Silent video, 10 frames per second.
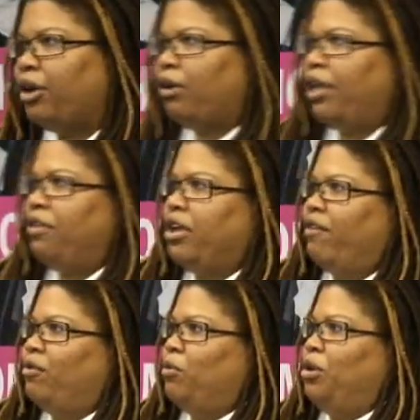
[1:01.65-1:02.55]
I think
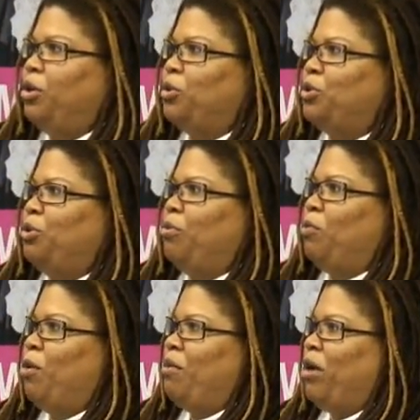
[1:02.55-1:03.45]
everyone knows a little
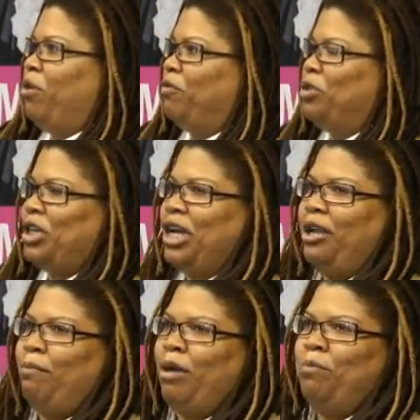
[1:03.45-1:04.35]
bit more about
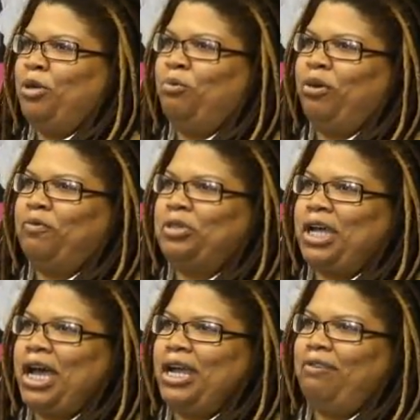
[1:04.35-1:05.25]
Riverside. Anybody been to
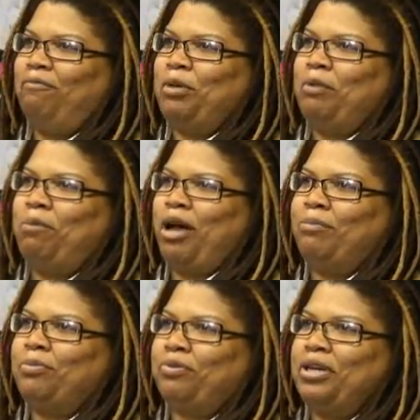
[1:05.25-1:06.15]
Riverside? Been to
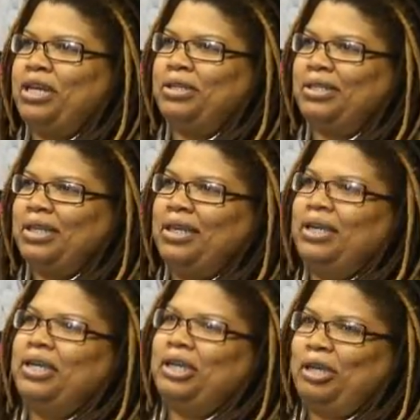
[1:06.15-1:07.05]
Palm Springs?
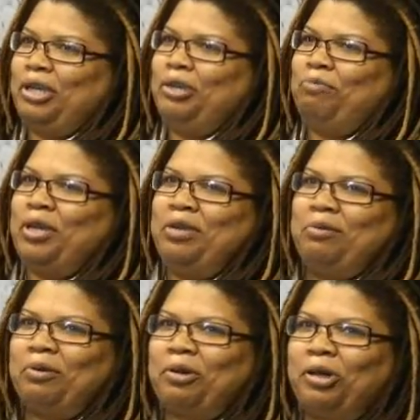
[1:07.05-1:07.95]
You've been
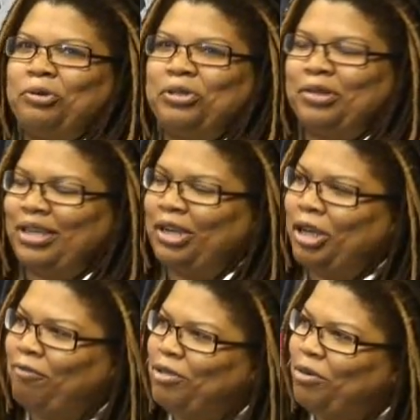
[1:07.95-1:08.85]
close
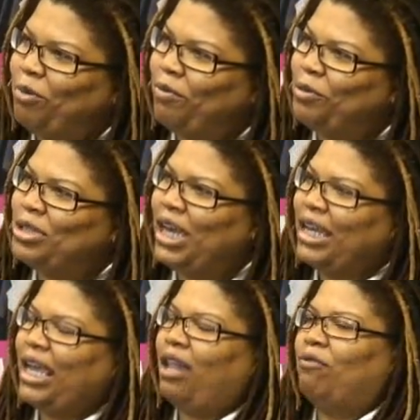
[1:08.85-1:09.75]
enough to
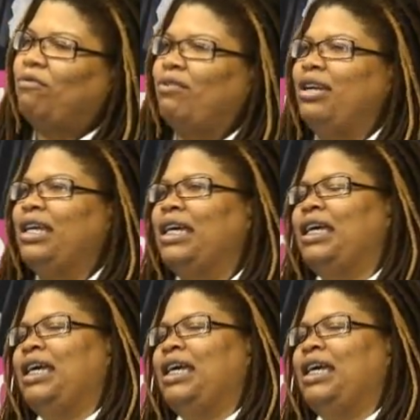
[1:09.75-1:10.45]
Riverside, California.